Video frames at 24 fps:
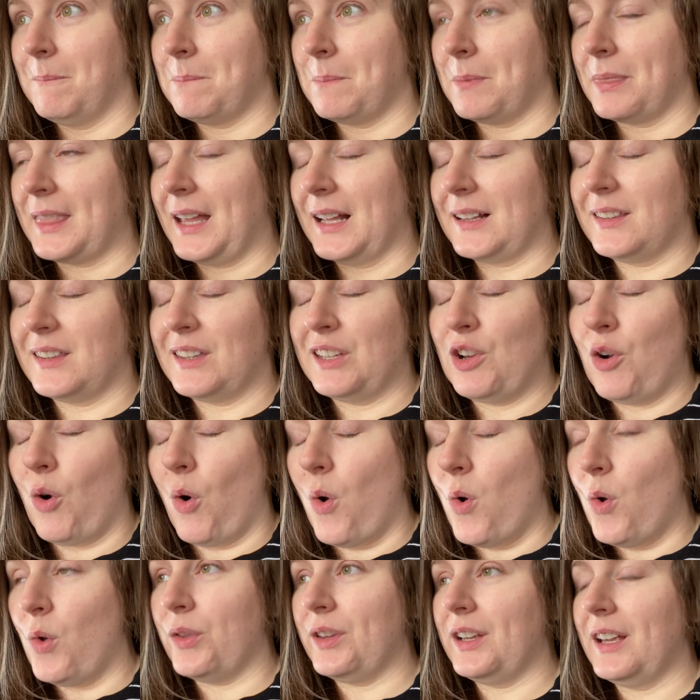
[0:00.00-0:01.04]
that's the
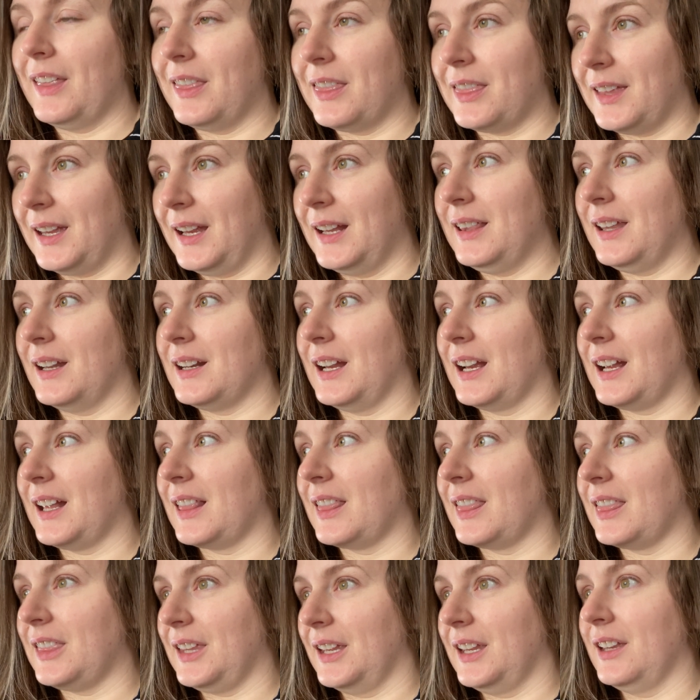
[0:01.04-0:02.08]
only thing that I can
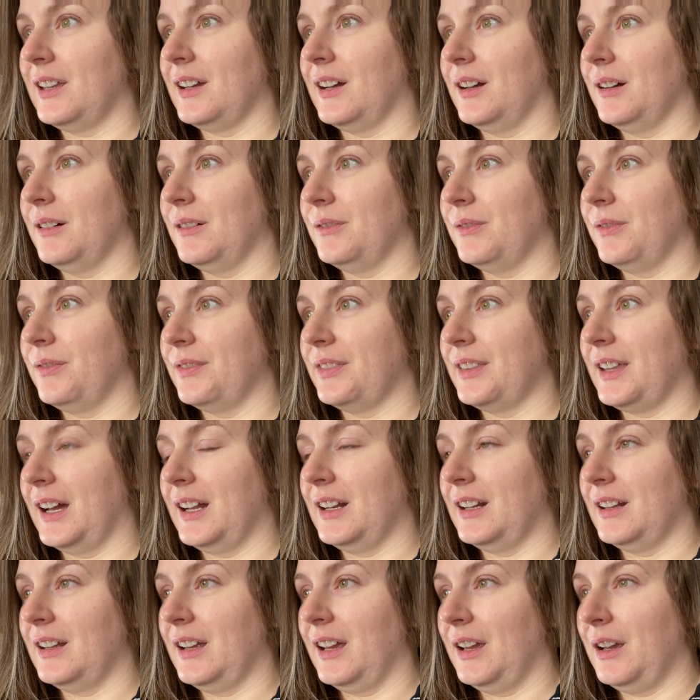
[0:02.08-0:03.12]
think of
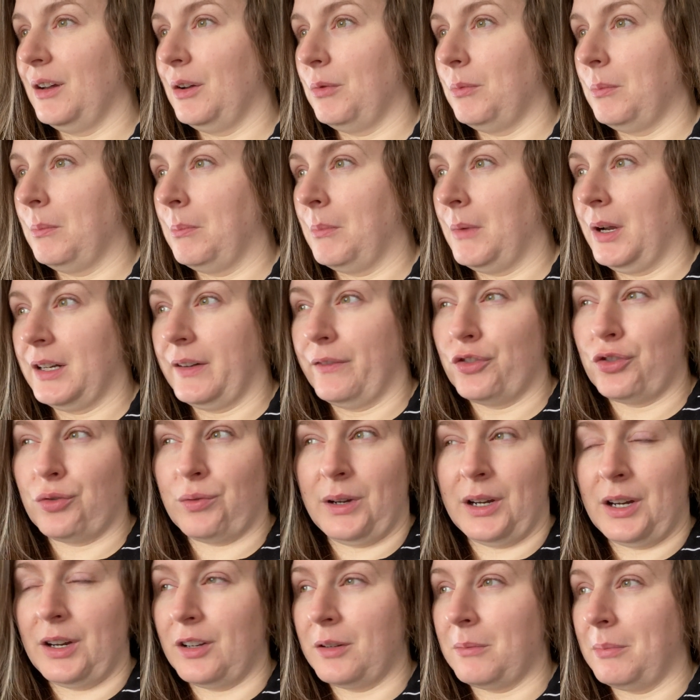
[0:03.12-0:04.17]
that might have
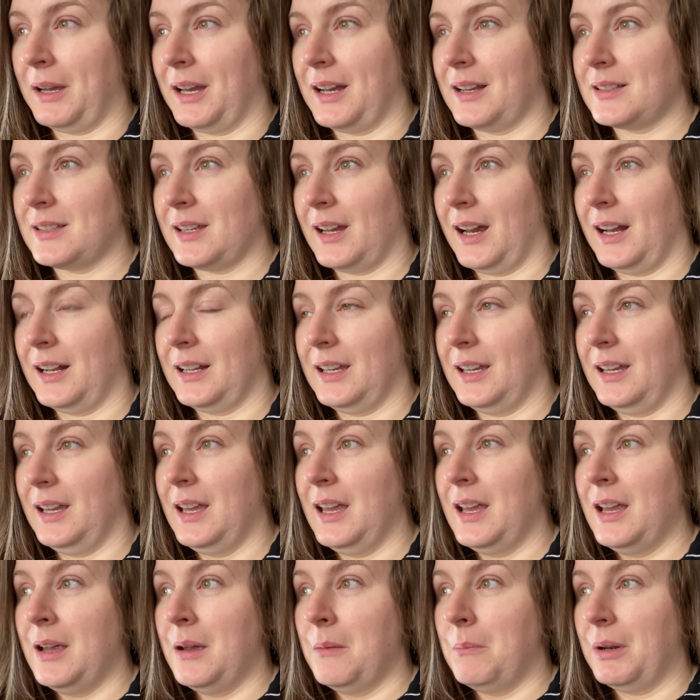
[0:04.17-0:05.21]
triggered my anxiety.
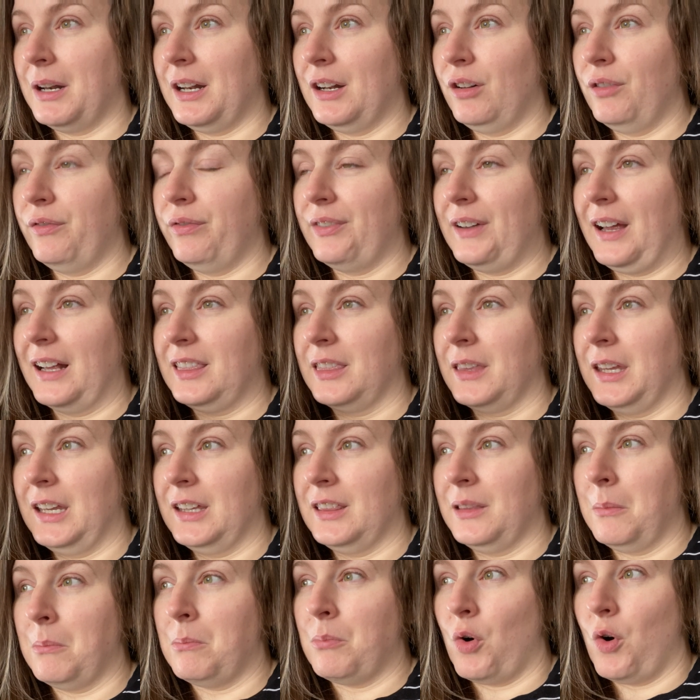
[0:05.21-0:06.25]
But I don't, in
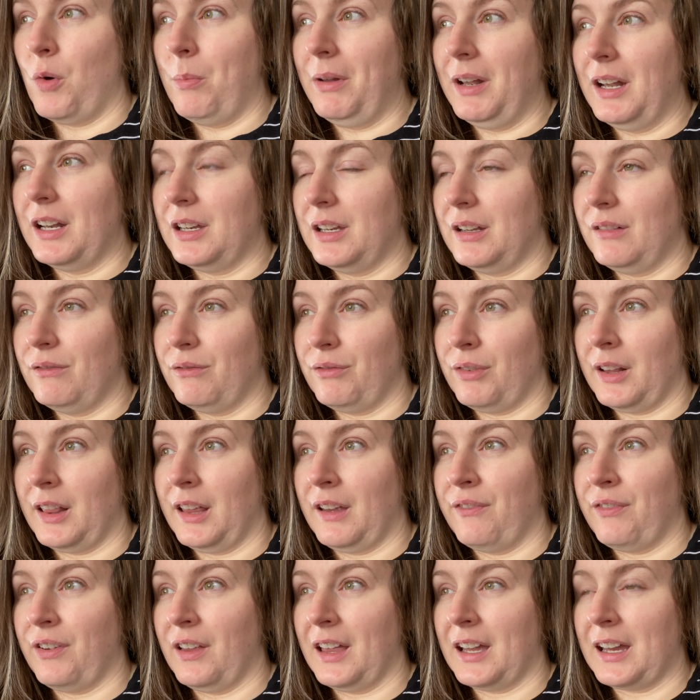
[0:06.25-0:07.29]
the moment, I didn't really
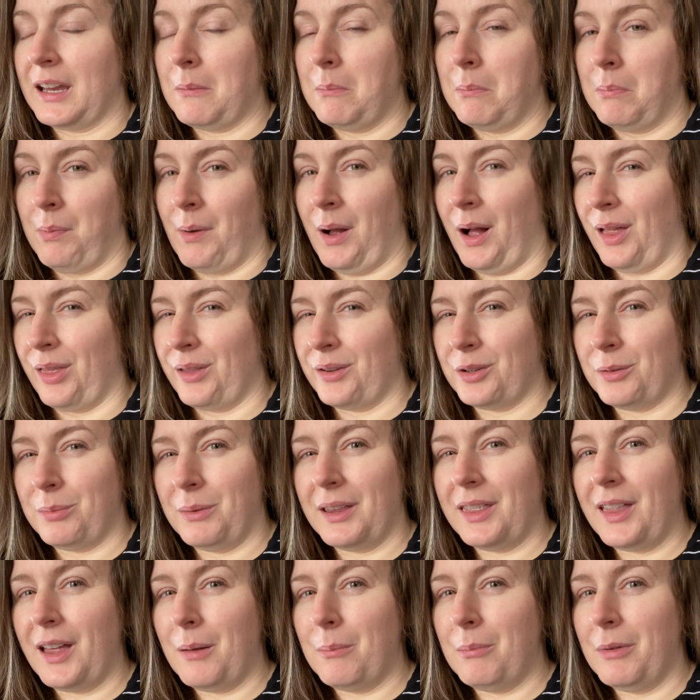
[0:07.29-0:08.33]
feel like it bothered me
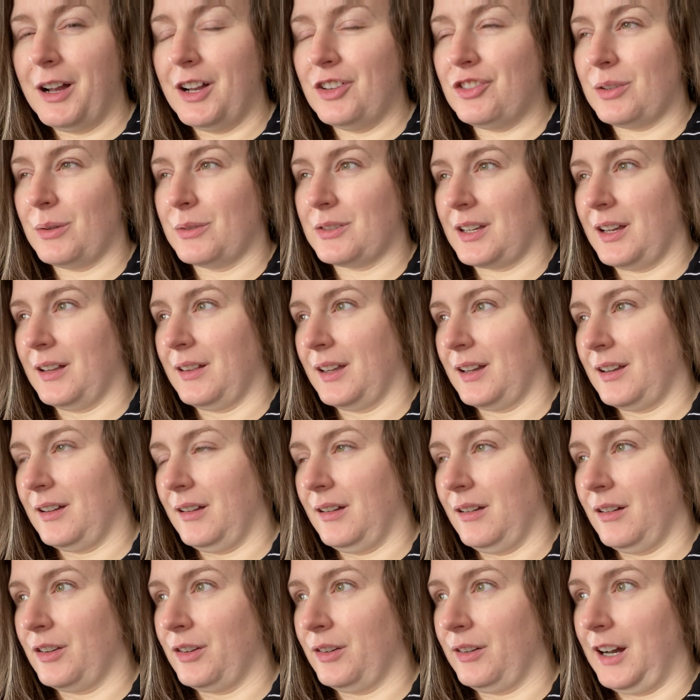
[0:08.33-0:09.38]
that much. I was kind of like,
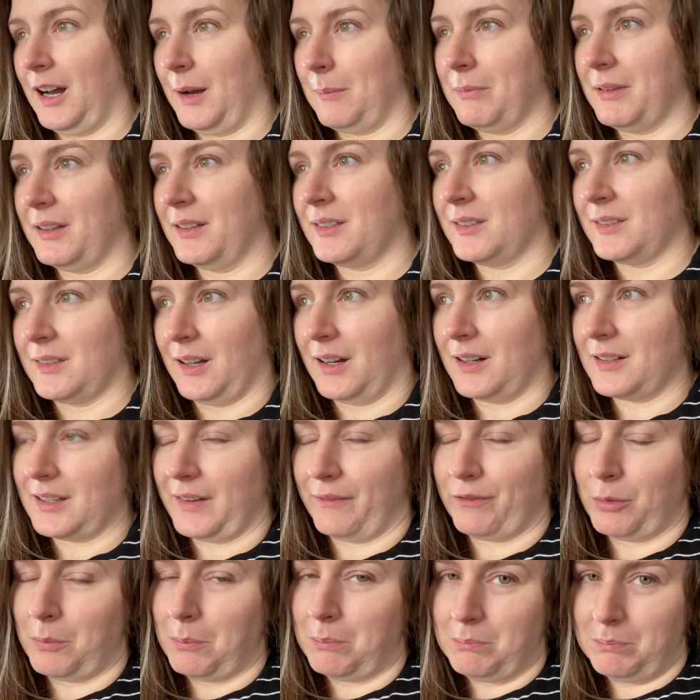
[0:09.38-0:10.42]
oh crap, this sucks. I
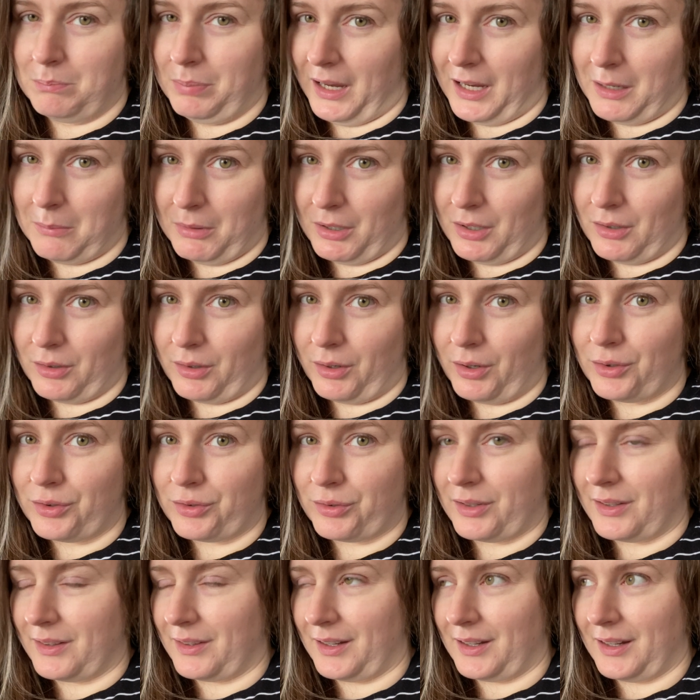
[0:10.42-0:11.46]
have to bake my own
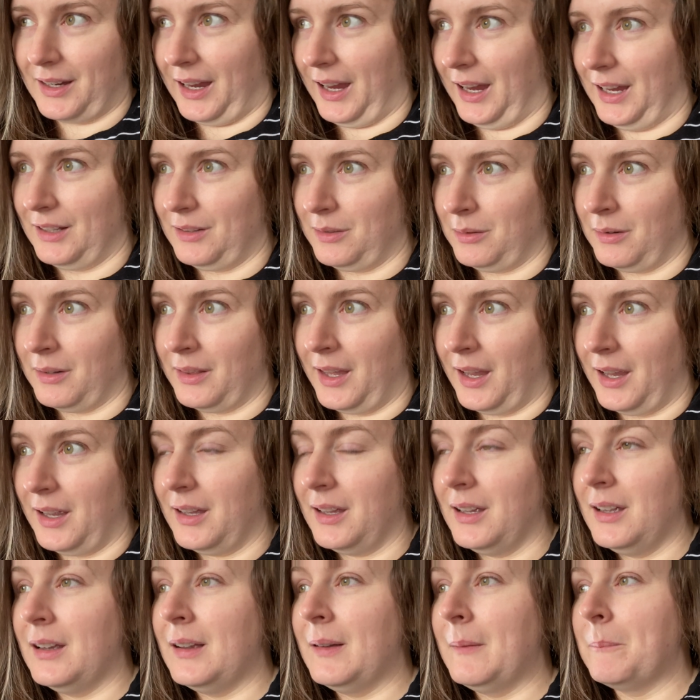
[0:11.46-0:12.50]
groceries. Like I hate doing
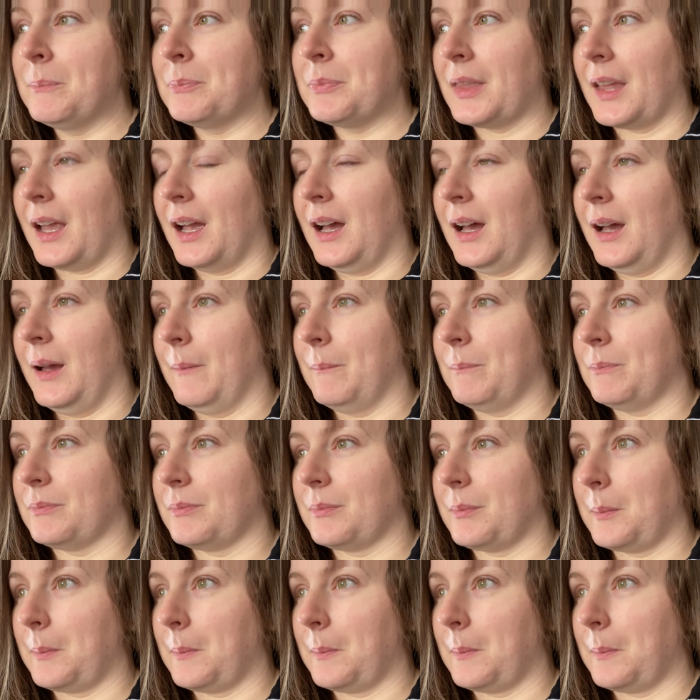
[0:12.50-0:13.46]
that. But